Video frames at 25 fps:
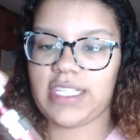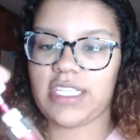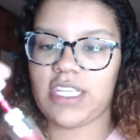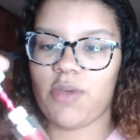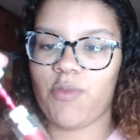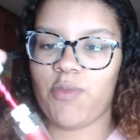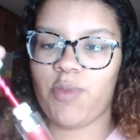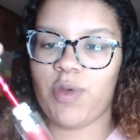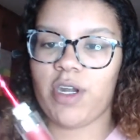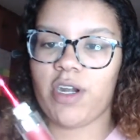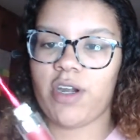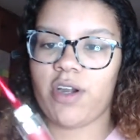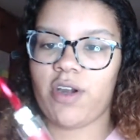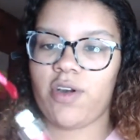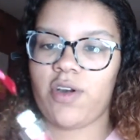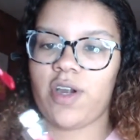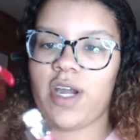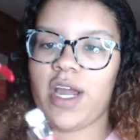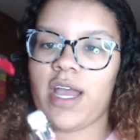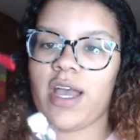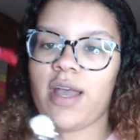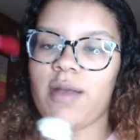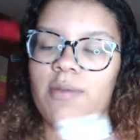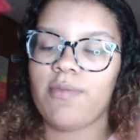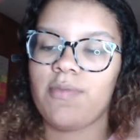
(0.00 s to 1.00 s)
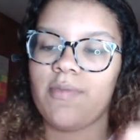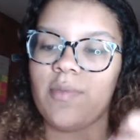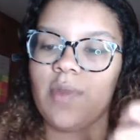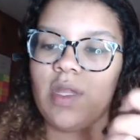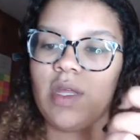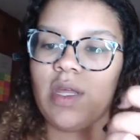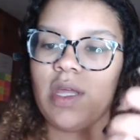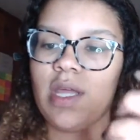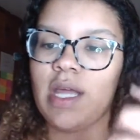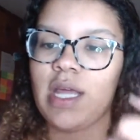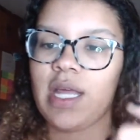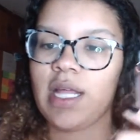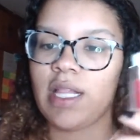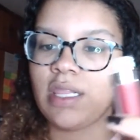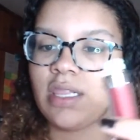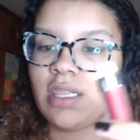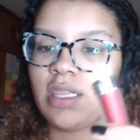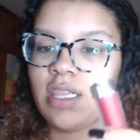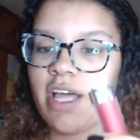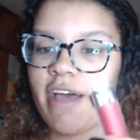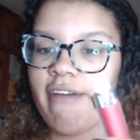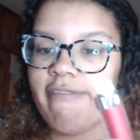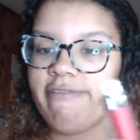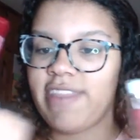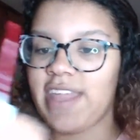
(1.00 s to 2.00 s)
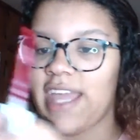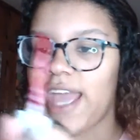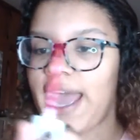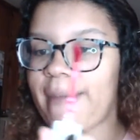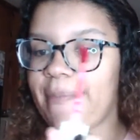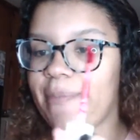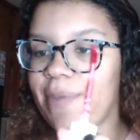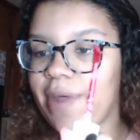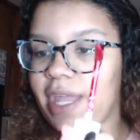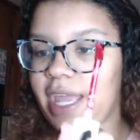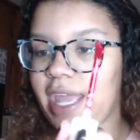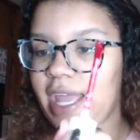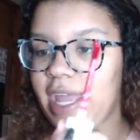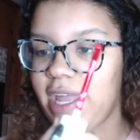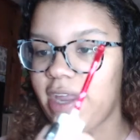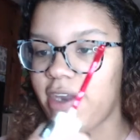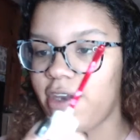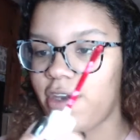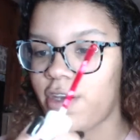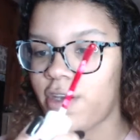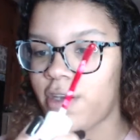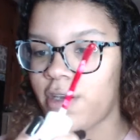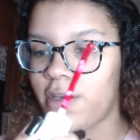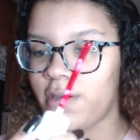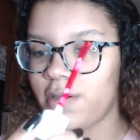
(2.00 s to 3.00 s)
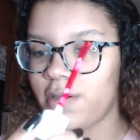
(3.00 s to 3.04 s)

open her up. Love the applicator.